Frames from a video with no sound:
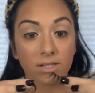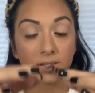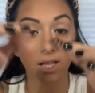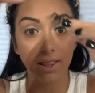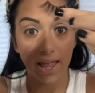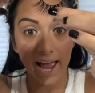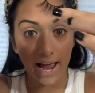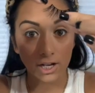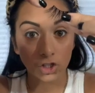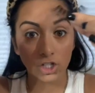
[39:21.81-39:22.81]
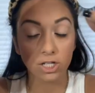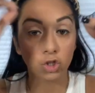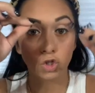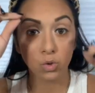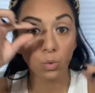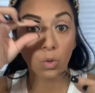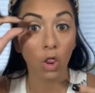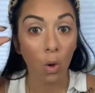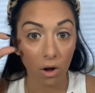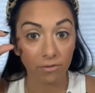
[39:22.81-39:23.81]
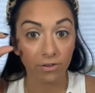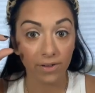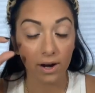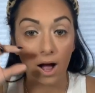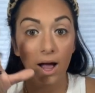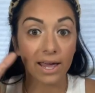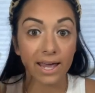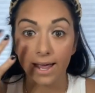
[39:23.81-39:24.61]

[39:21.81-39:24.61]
the lash is too long for their eye